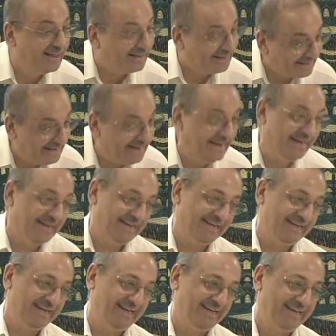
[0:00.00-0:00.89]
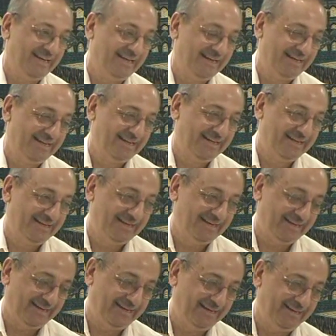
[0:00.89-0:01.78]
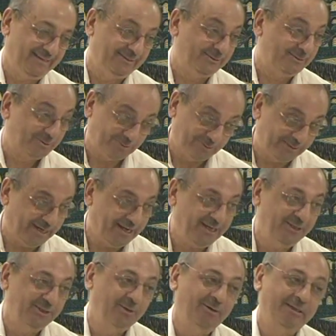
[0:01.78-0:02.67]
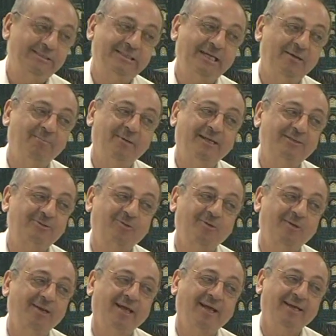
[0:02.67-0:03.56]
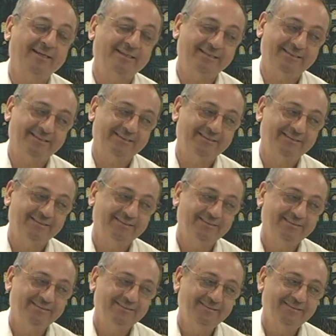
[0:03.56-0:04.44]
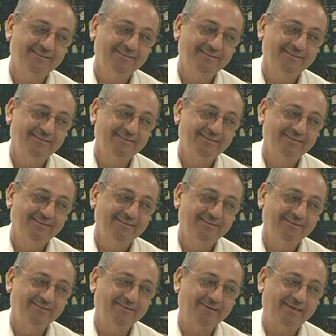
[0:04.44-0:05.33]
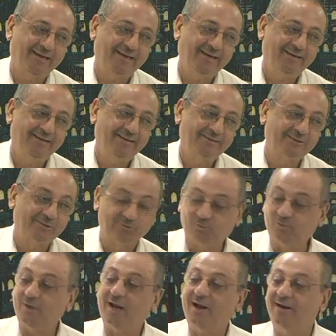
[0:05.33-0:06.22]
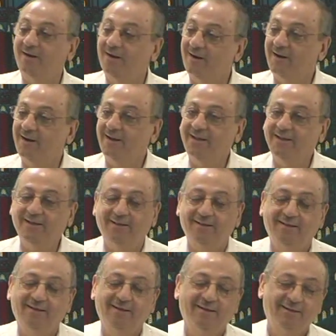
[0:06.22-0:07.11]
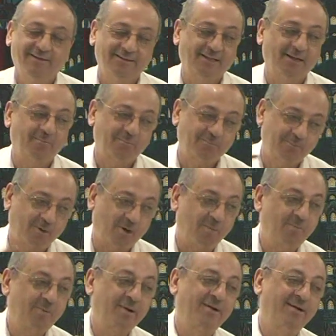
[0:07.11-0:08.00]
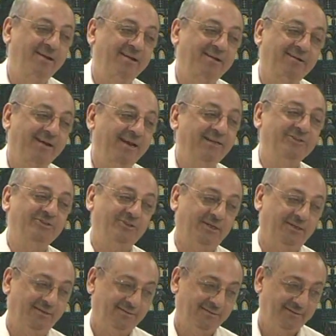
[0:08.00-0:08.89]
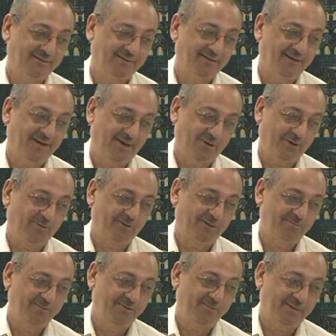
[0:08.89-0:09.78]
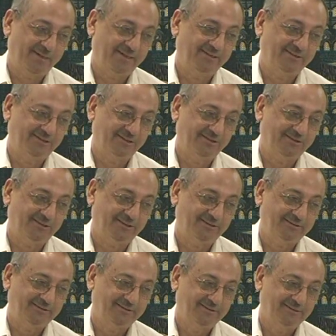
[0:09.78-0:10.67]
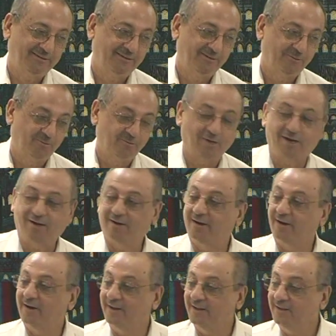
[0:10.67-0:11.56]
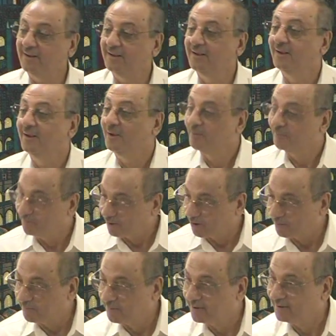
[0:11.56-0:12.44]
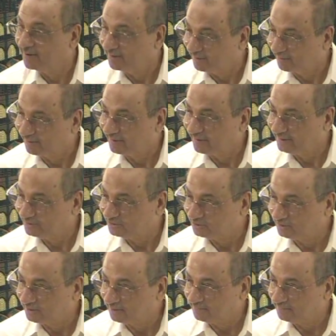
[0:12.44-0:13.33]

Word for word: He. Huh? Today you will say Baitullahi. Okay? See, we are learning the proper declension. Are you with me, brothers and sisters? We are learning proper declension.